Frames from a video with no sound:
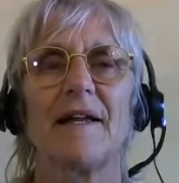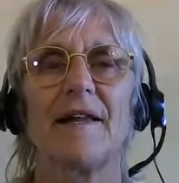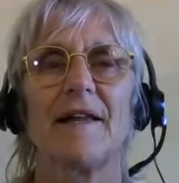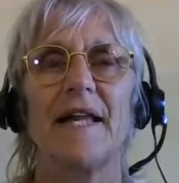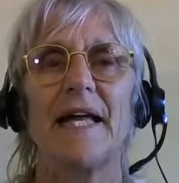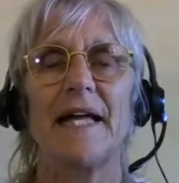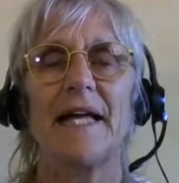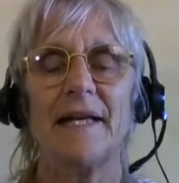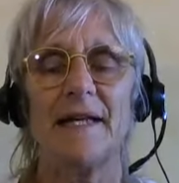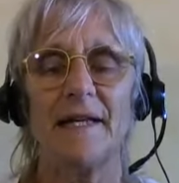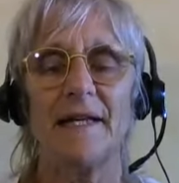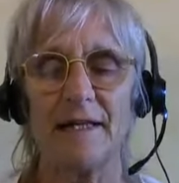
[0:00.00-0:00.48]

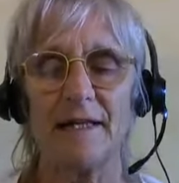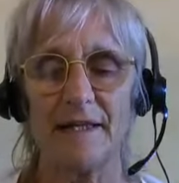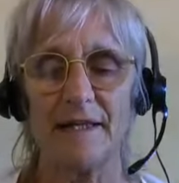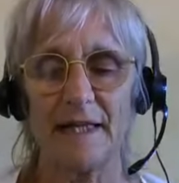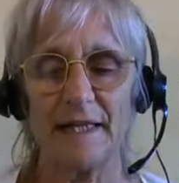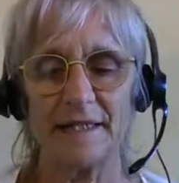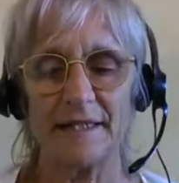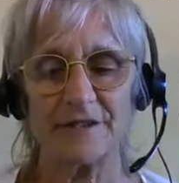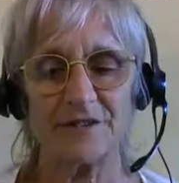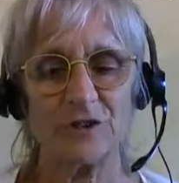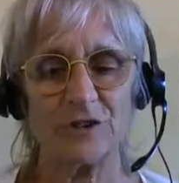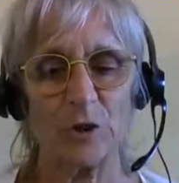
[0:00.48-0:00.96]
then
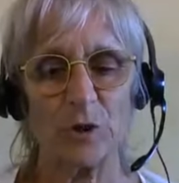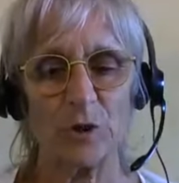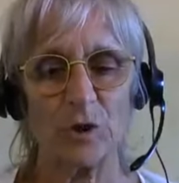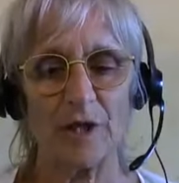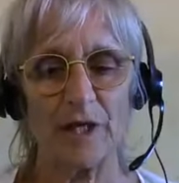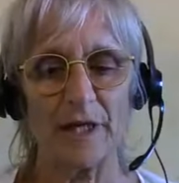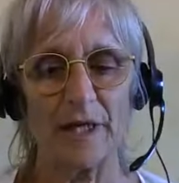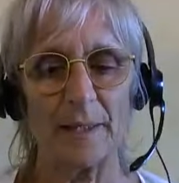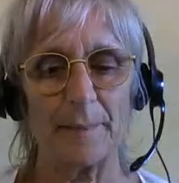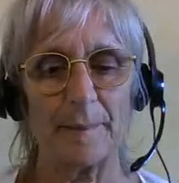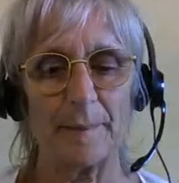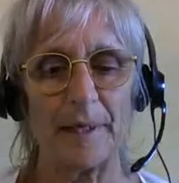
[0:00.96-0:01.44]
and
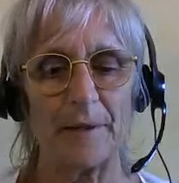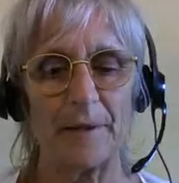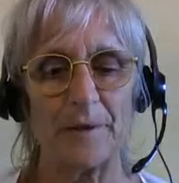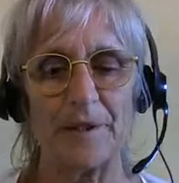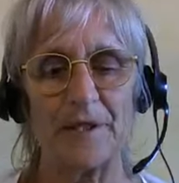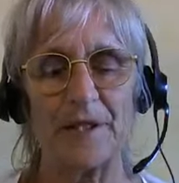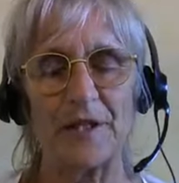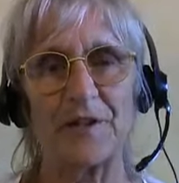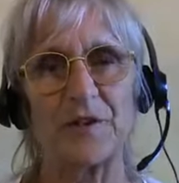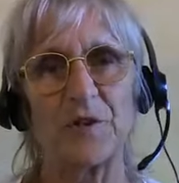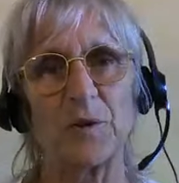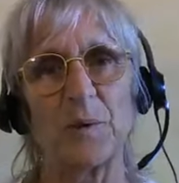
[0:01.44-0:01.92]
talking about
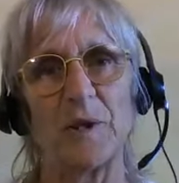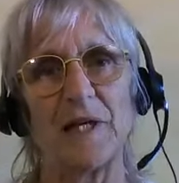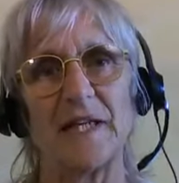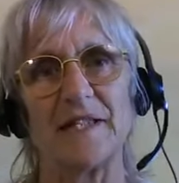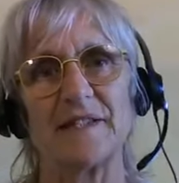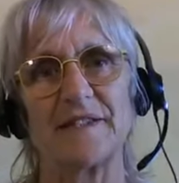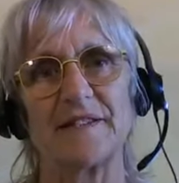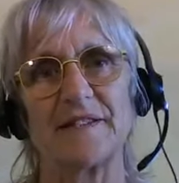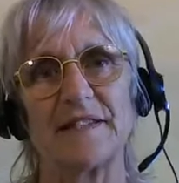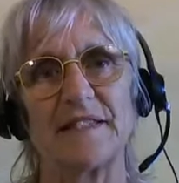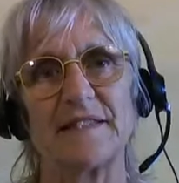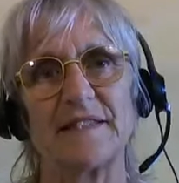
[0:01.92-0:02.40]

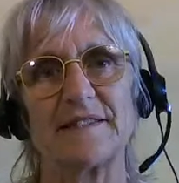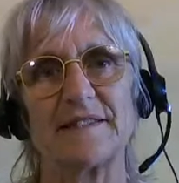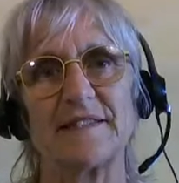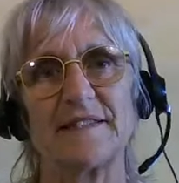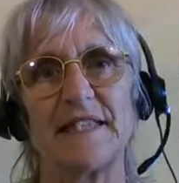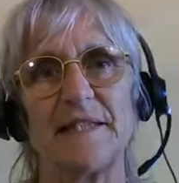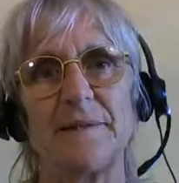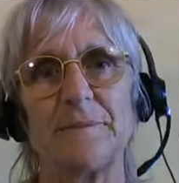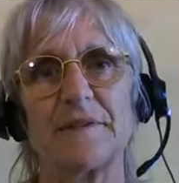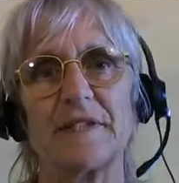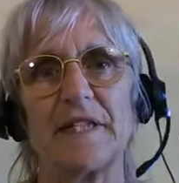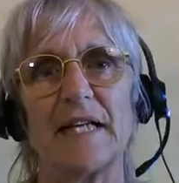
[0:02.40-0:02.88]
non-duality, it
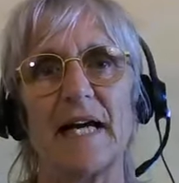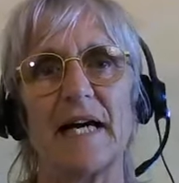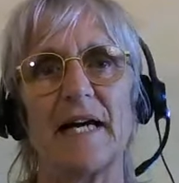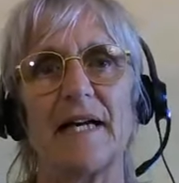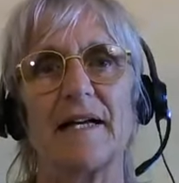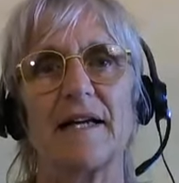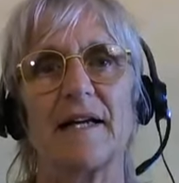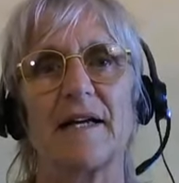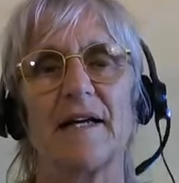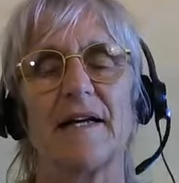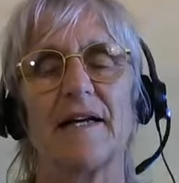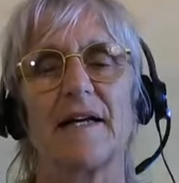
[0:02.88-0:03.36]
seems
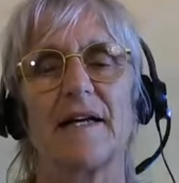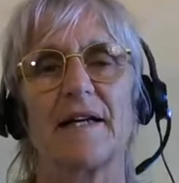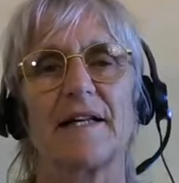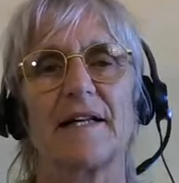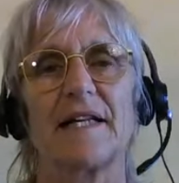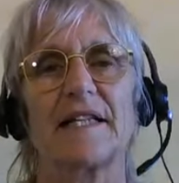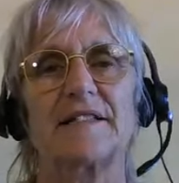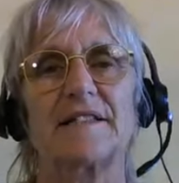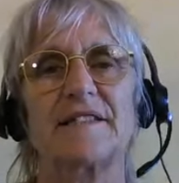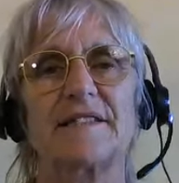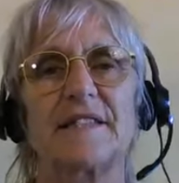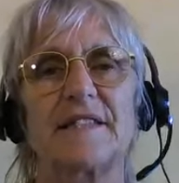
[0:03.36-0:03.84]
like
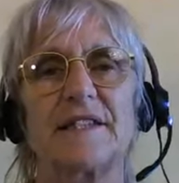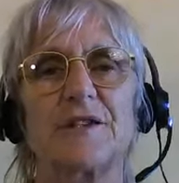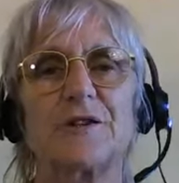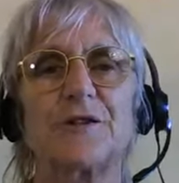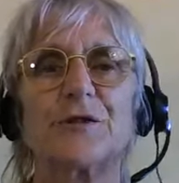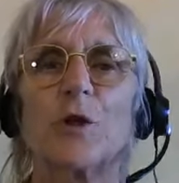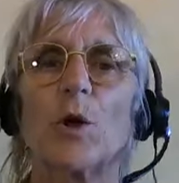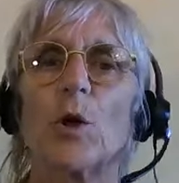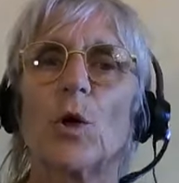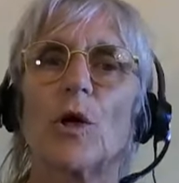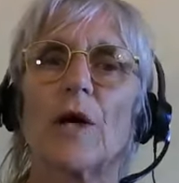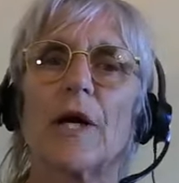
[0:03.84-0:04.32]
they're still
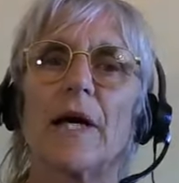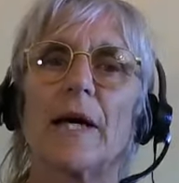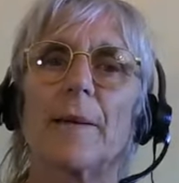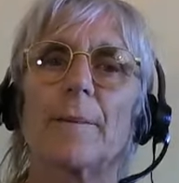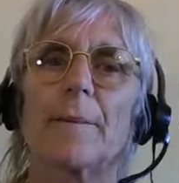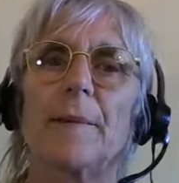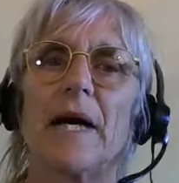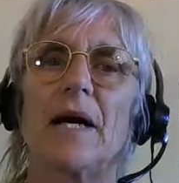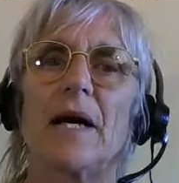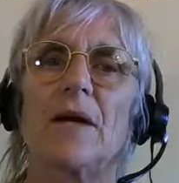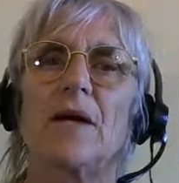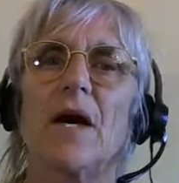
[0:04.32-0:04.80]
talking
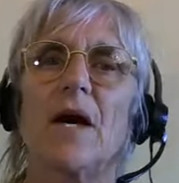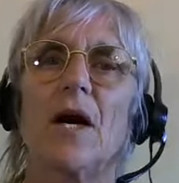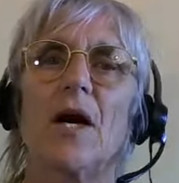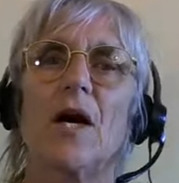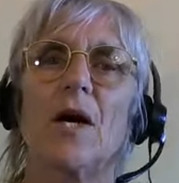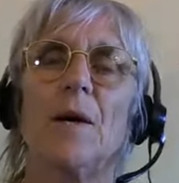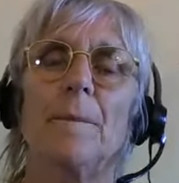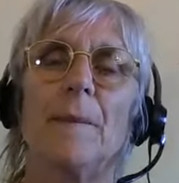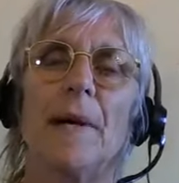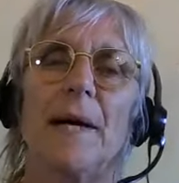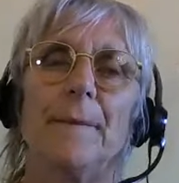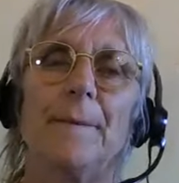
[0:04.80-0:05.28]
about,
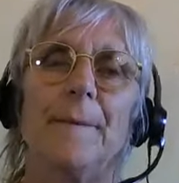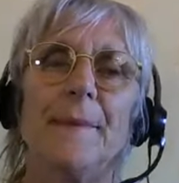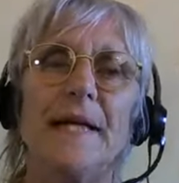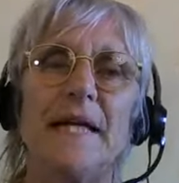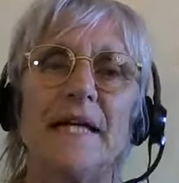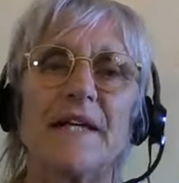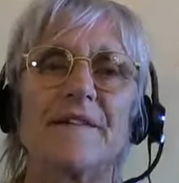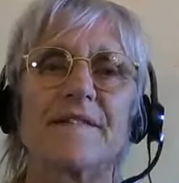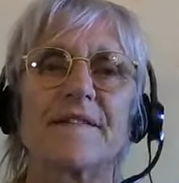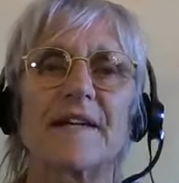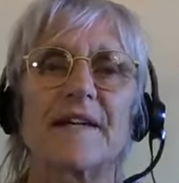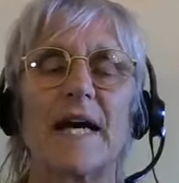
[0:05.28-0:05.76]
oh, my
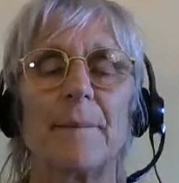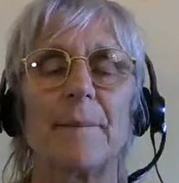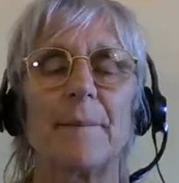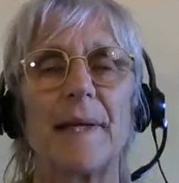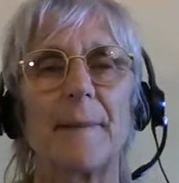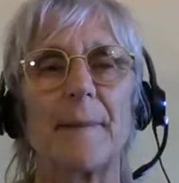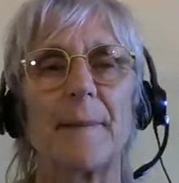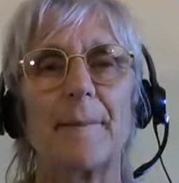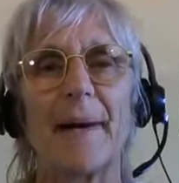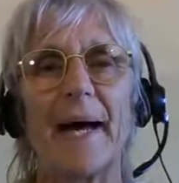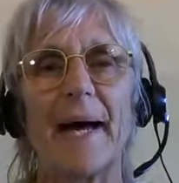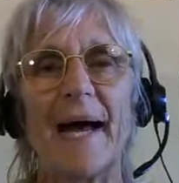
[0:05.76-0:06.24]
me is
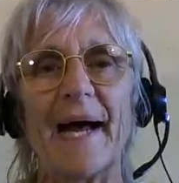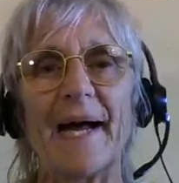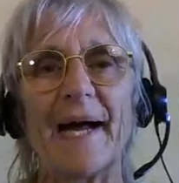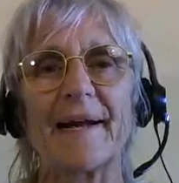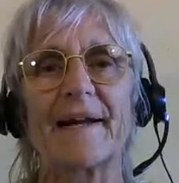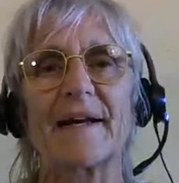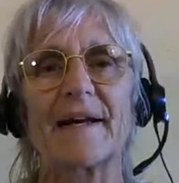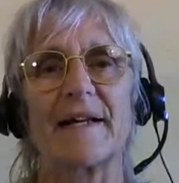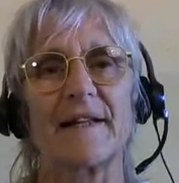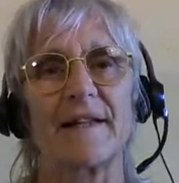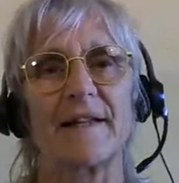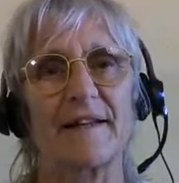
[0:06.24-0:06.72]
coming
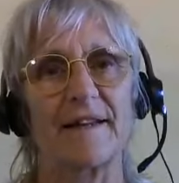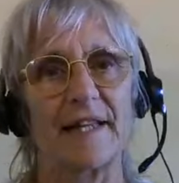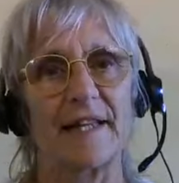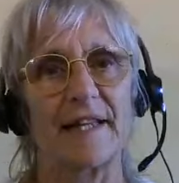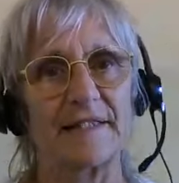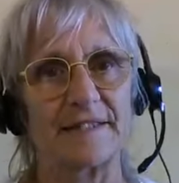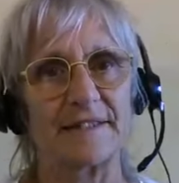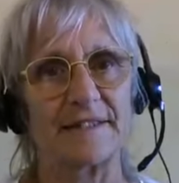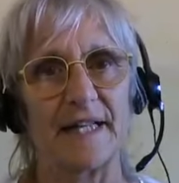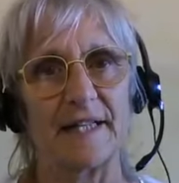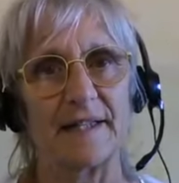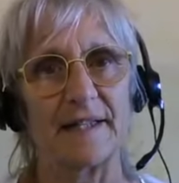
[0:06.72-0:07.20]
back and
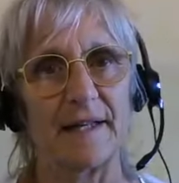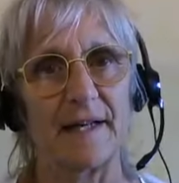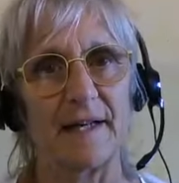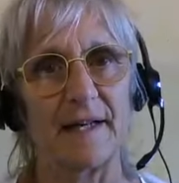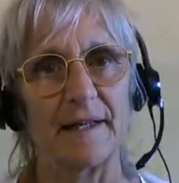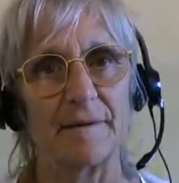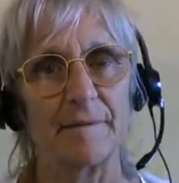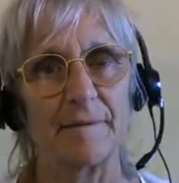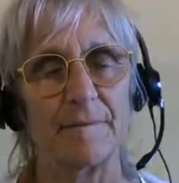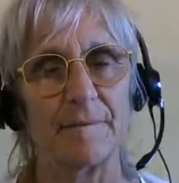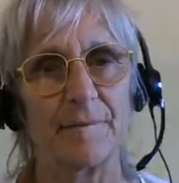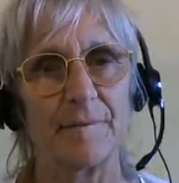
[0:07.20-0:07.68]
things like
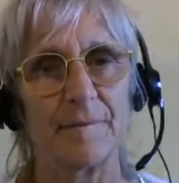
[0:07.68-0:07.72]
that.